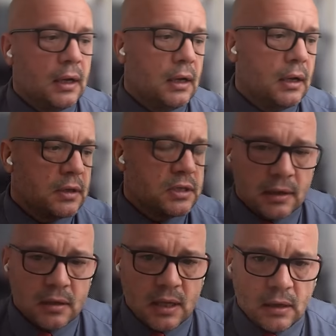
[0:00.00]
Uh, the
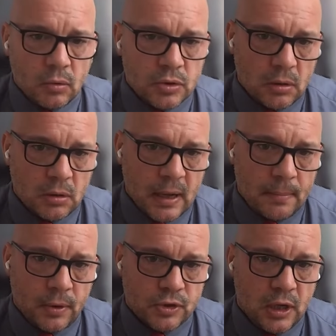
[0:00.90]
second thing also
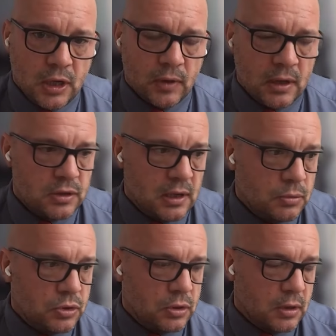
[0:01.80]
about Bosnia
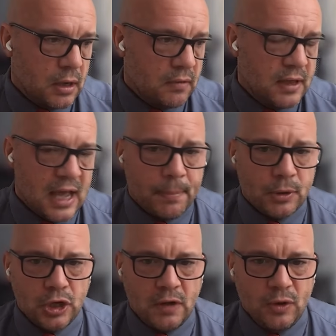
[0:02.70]
is it was the kind of the
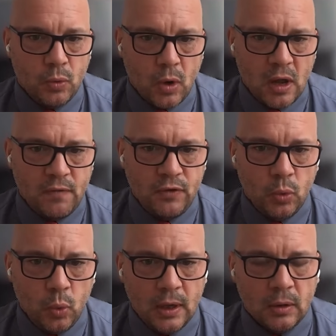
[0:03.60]
apogee, if you if
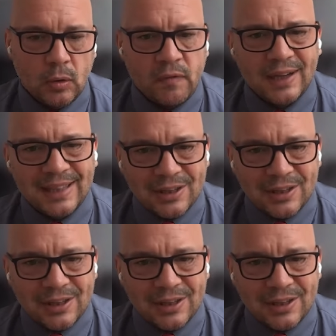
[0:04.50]
you will, of